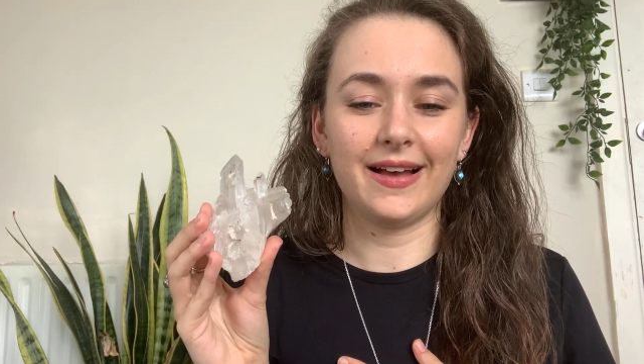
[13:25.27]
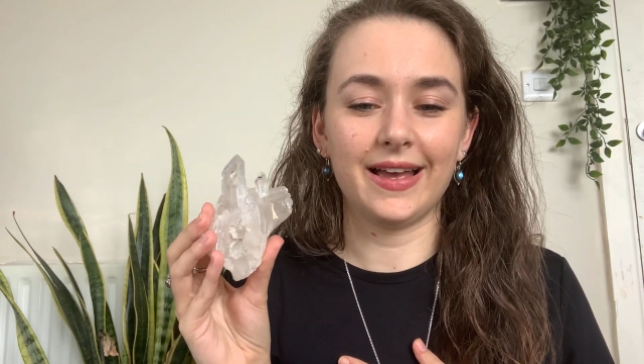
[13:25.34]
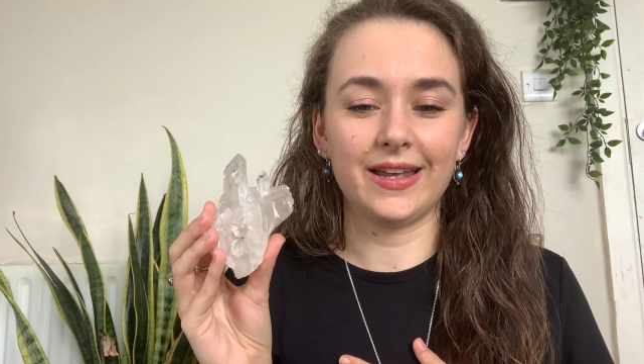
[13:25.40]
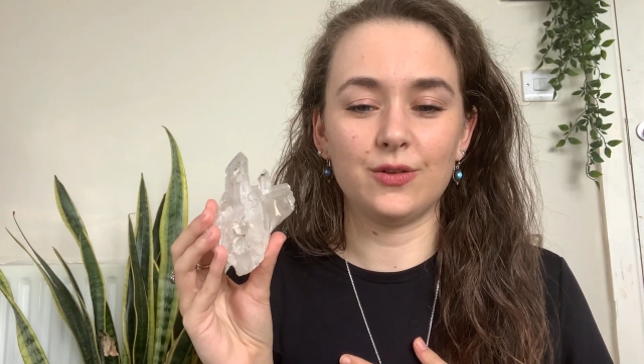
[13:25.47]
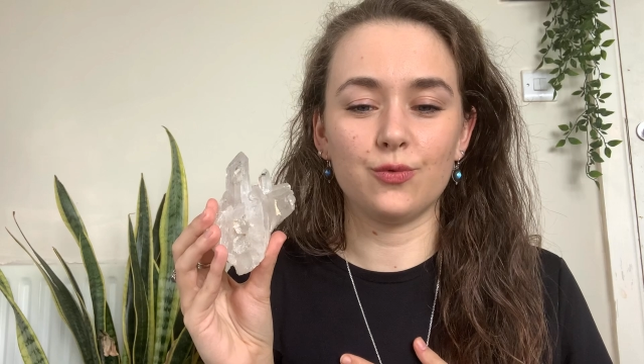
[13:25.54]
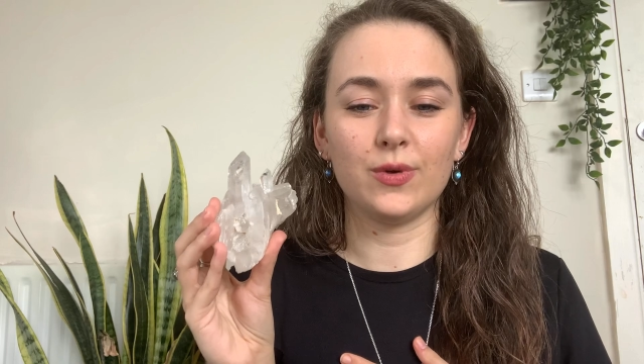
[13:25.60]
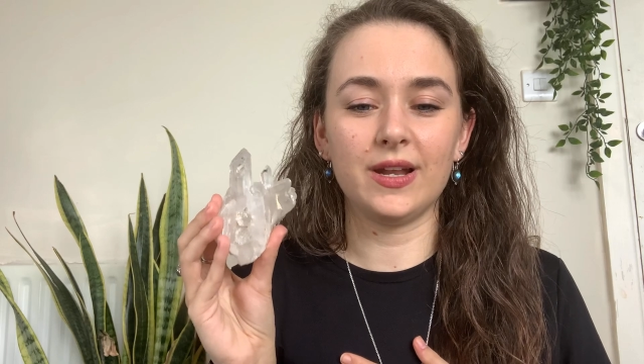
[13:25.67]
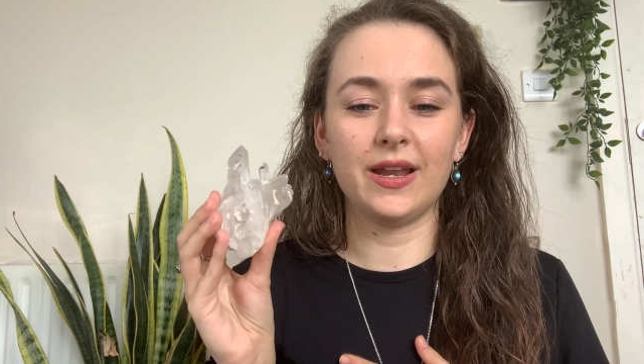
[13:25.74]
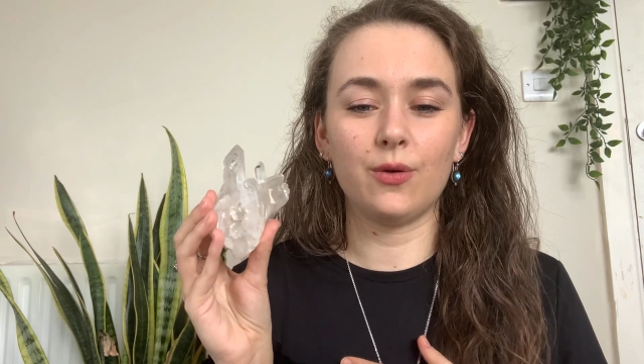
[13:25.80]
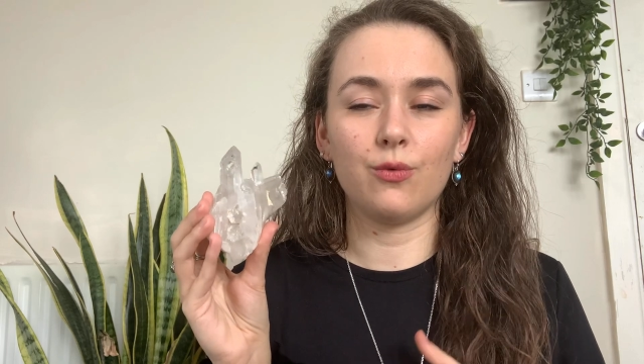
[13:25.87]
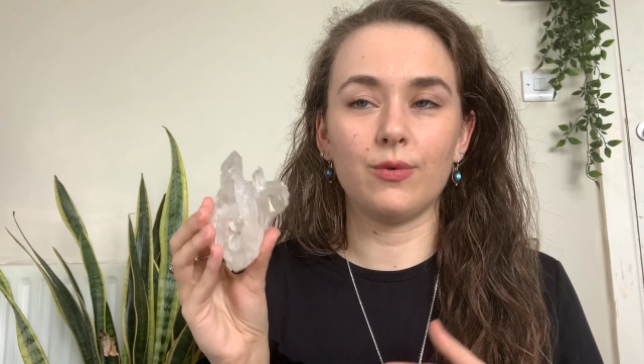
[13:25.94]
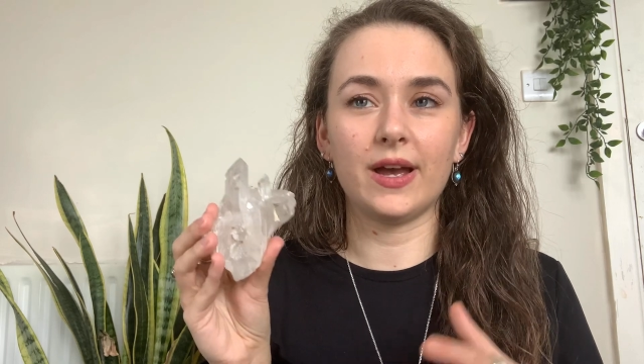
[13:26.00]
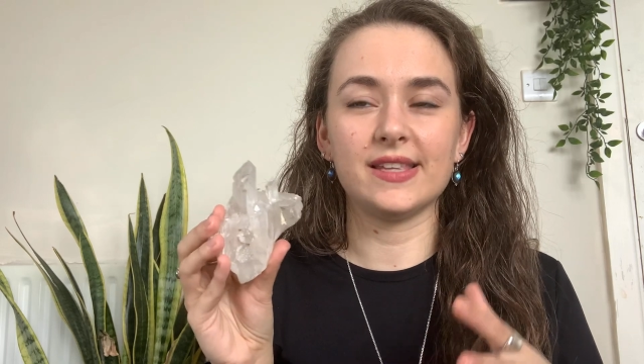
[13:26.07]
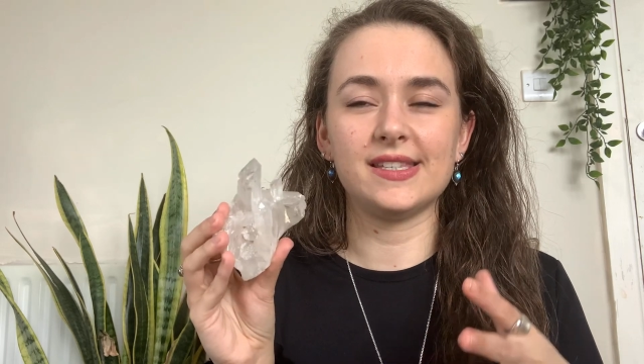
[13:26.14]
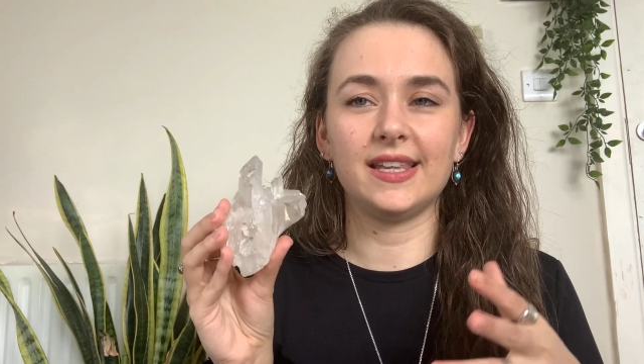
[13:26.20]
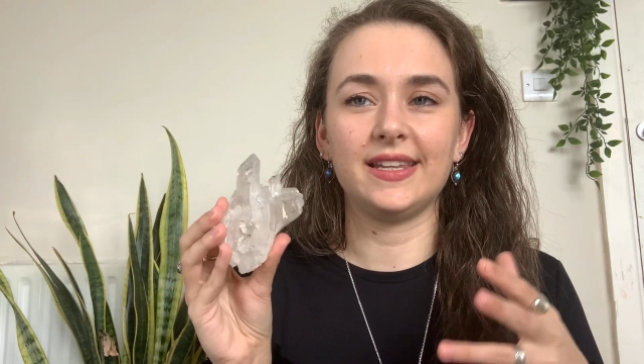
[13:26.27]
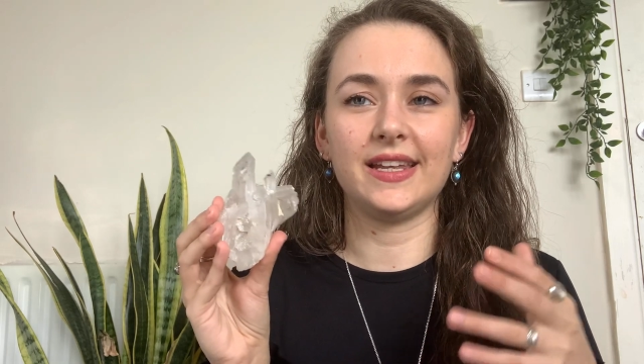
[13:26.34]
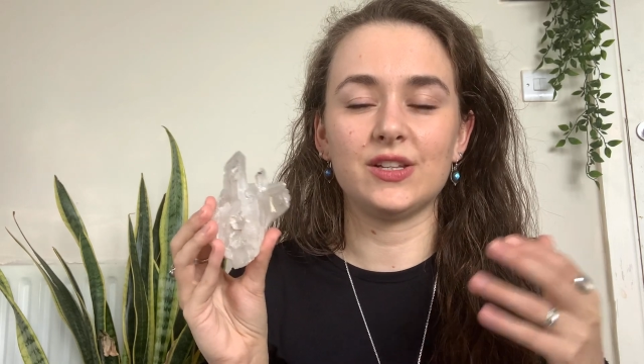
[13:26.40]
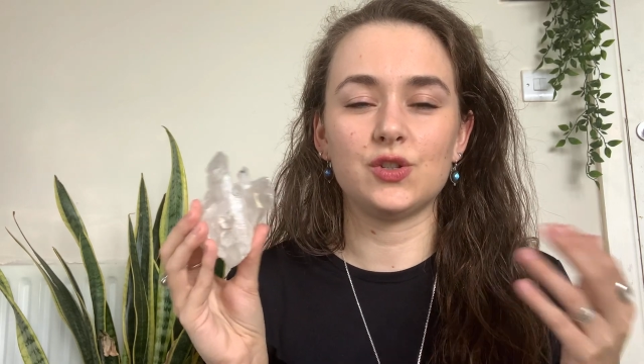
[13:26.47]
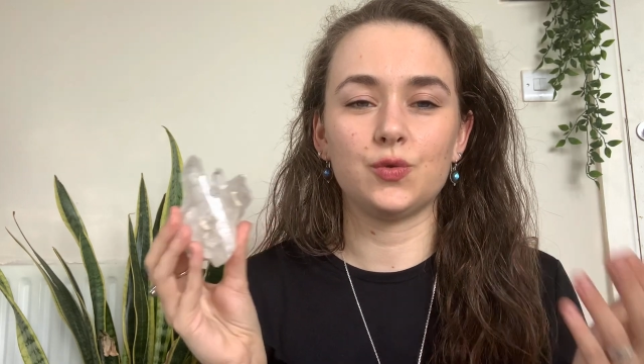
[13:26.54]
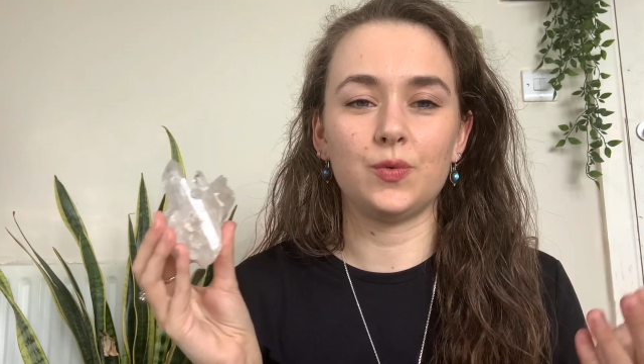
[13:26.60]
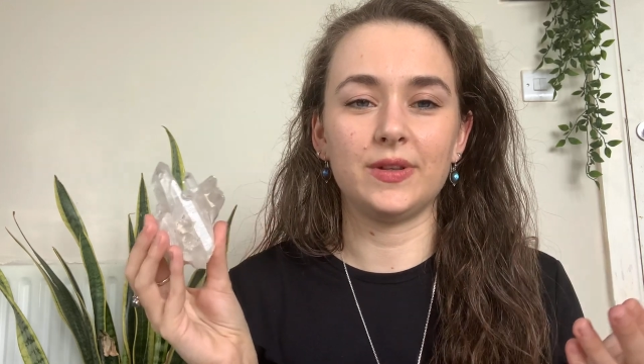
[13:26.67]
it really
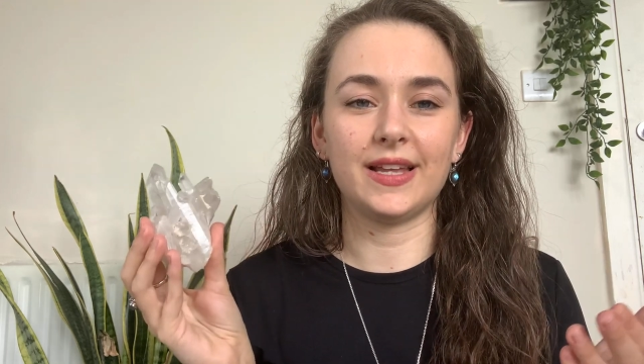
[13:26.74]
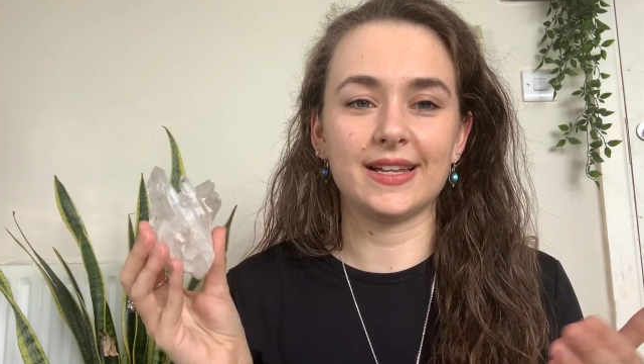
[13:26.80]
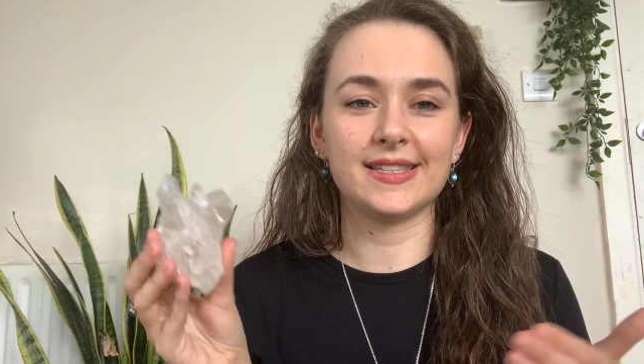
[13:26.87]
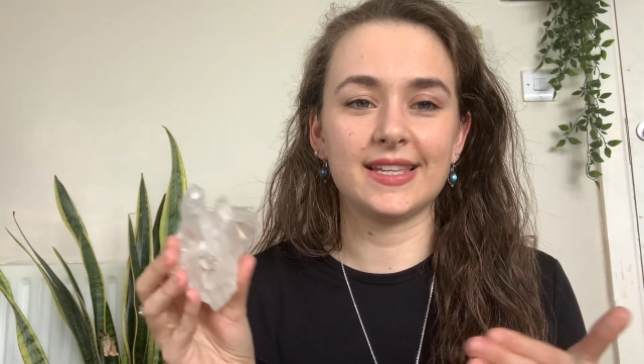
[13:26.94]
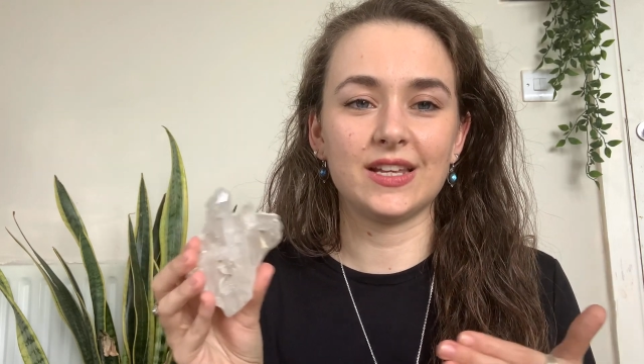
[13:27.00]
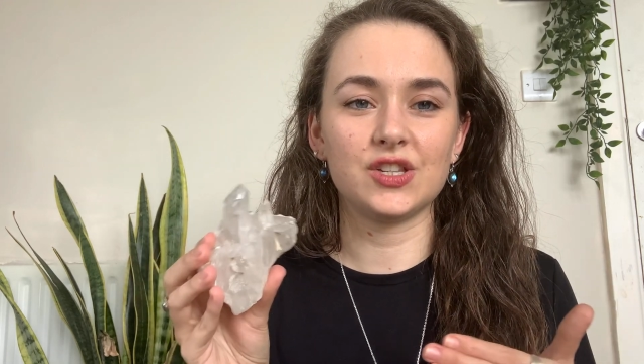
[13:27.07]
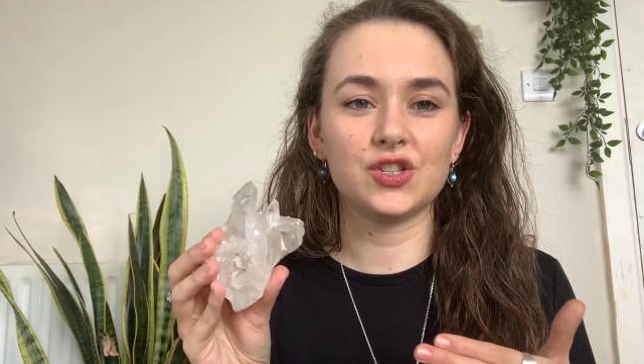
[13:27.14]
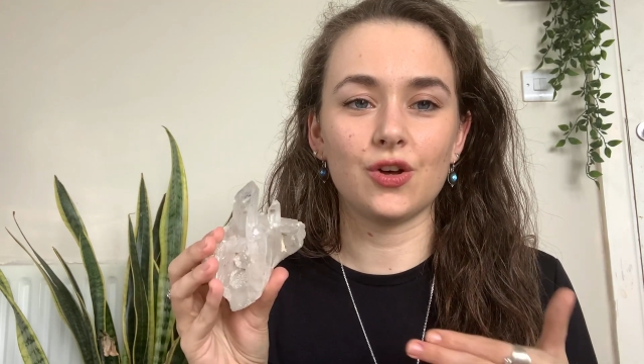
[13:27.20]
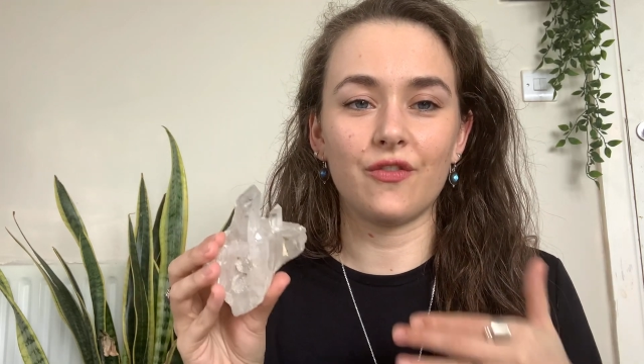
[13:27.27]
resonates with that sense